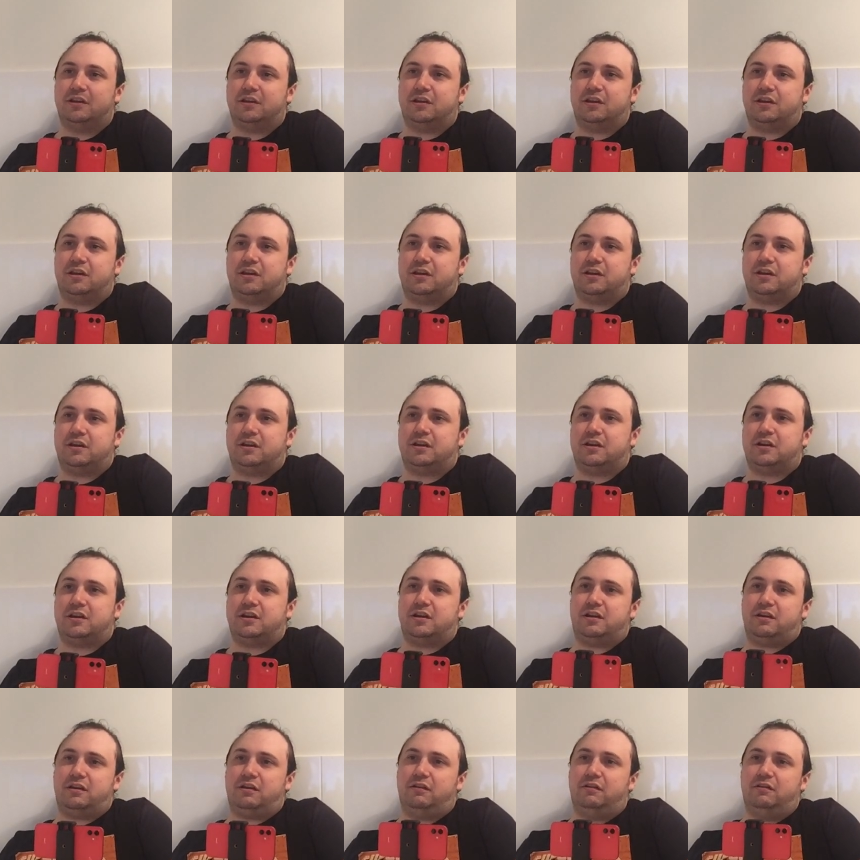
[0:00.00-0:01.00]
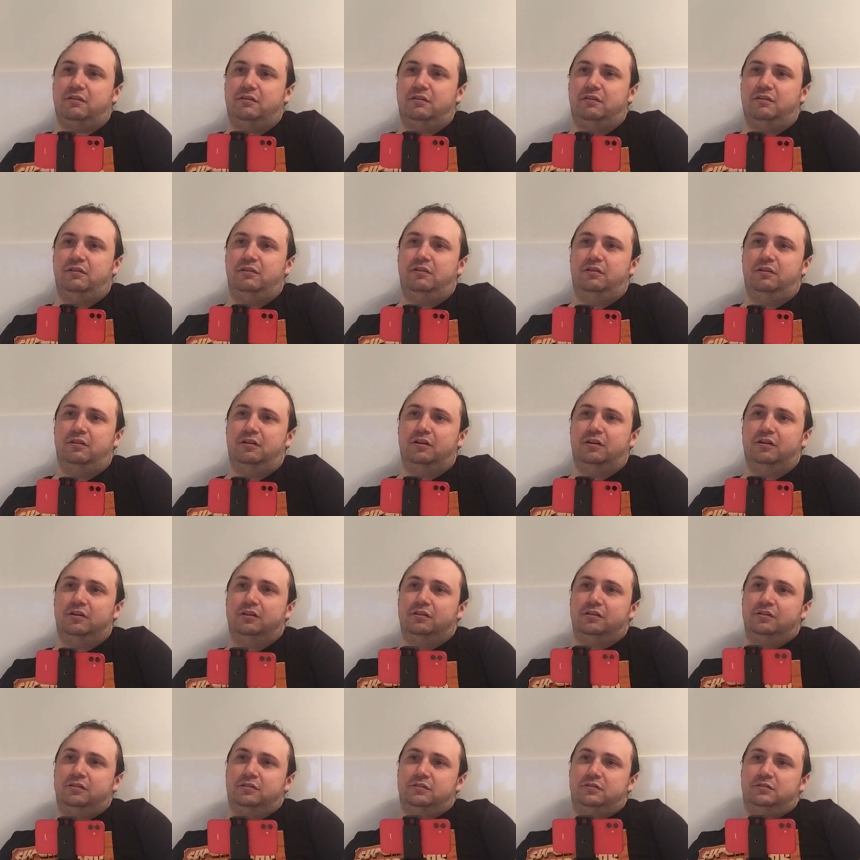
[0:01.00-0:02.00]

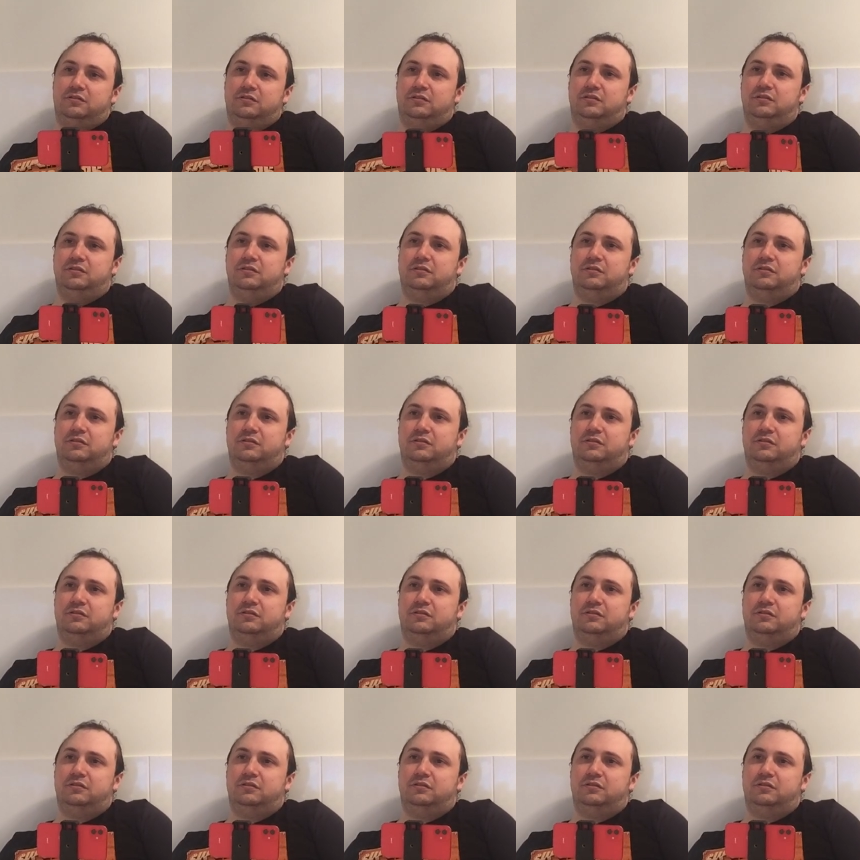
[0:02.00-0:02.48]
No one is speaking in this clip.